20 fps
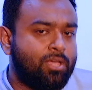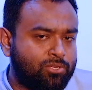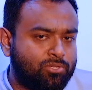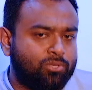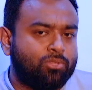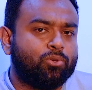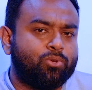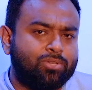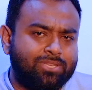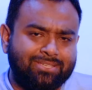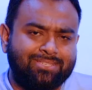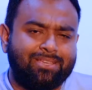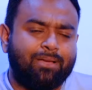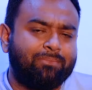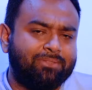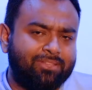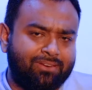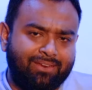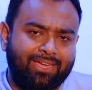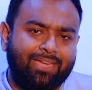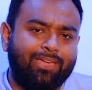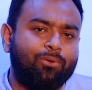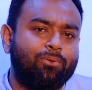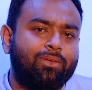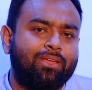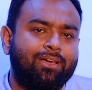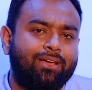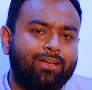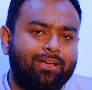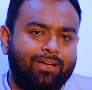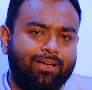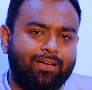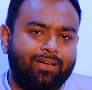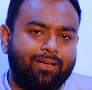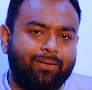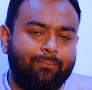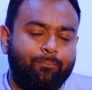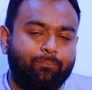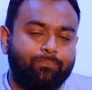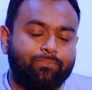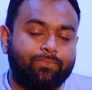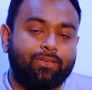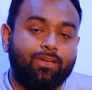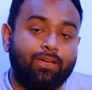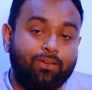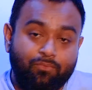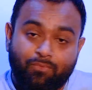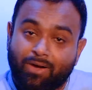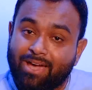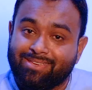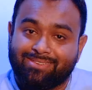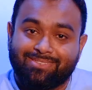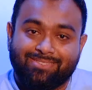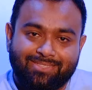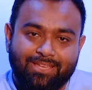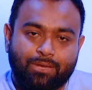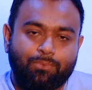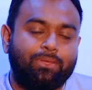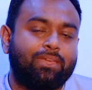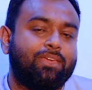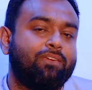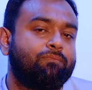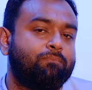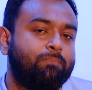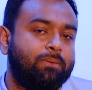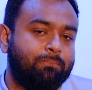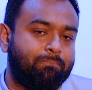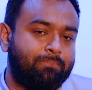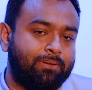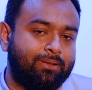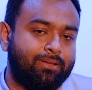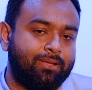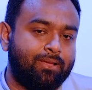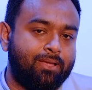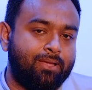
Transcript: So those are some of the regular advice that we give people.